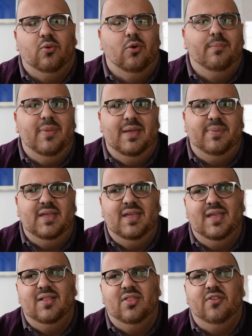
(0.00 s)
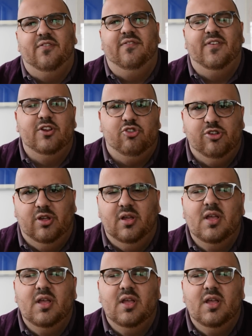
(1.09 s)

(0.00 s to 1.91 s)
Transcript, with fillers: or maybe in the finishing.